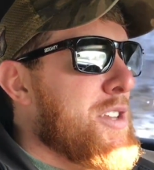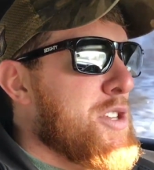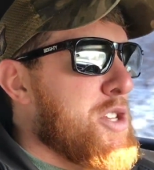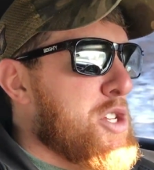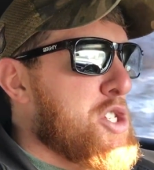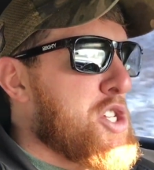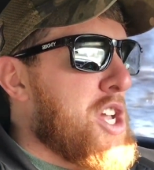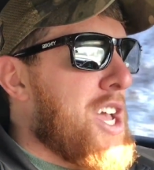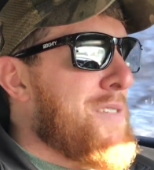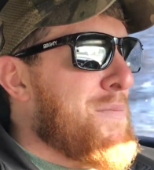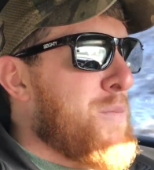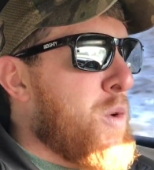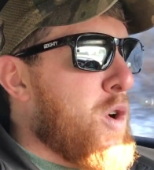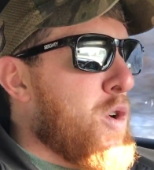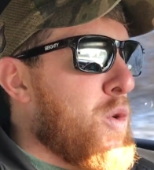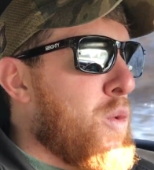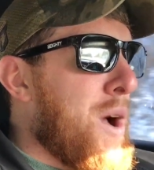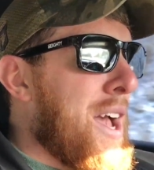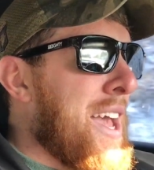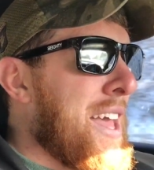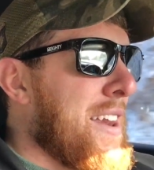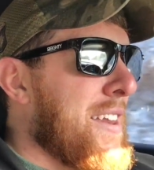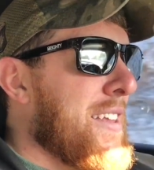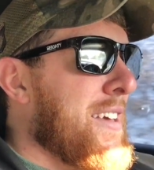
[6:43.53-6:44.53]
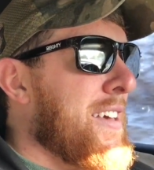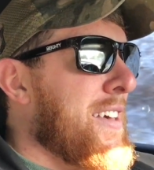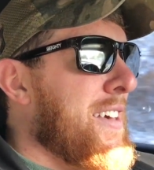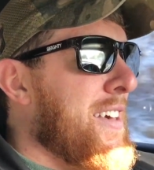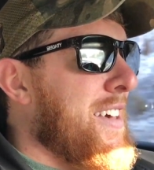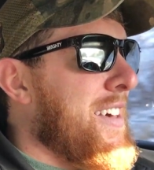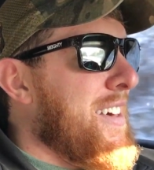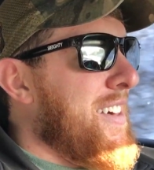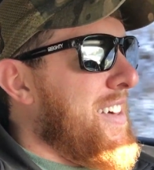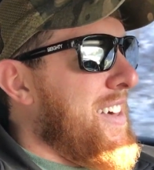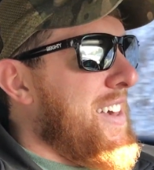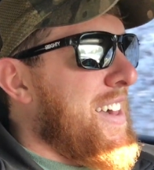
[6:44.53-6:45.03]
to shave more weight.
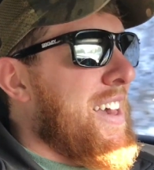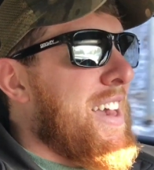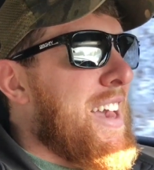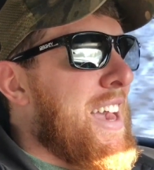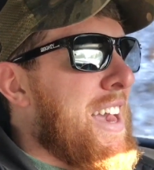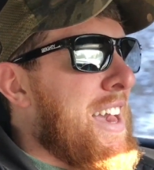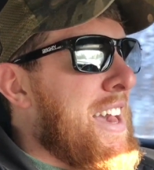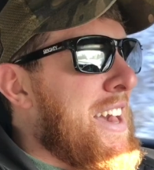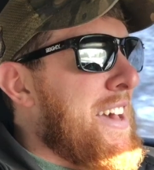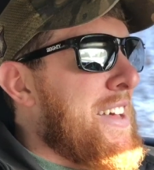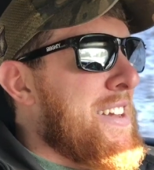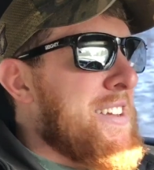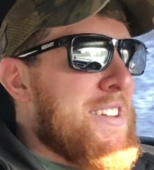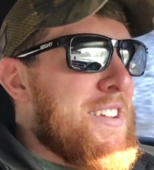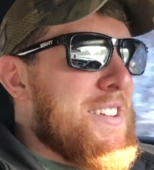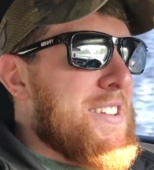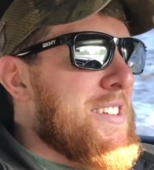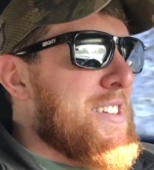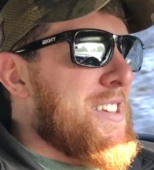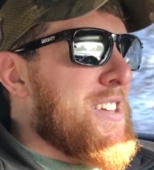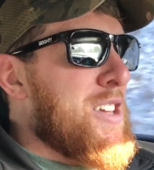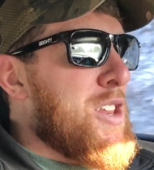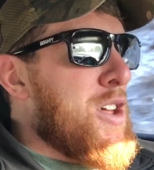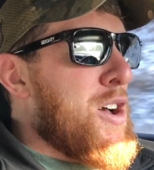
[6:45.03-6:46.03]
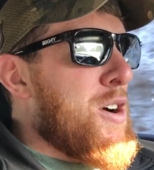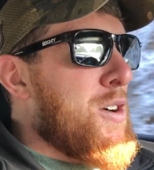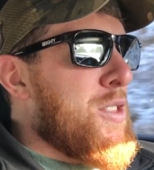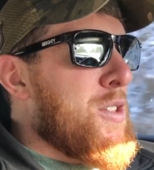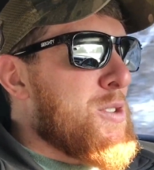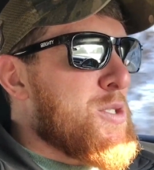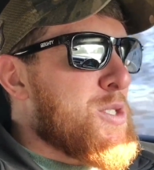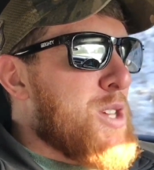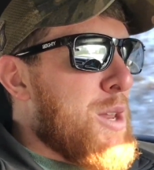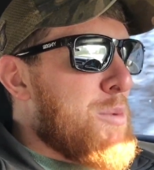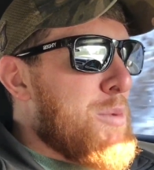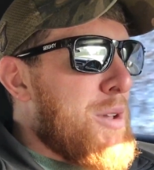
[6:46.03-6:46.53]
And, you know,
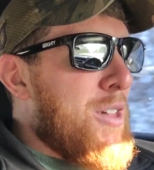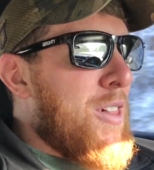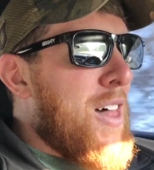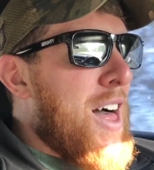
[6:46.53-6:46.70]
there's going to be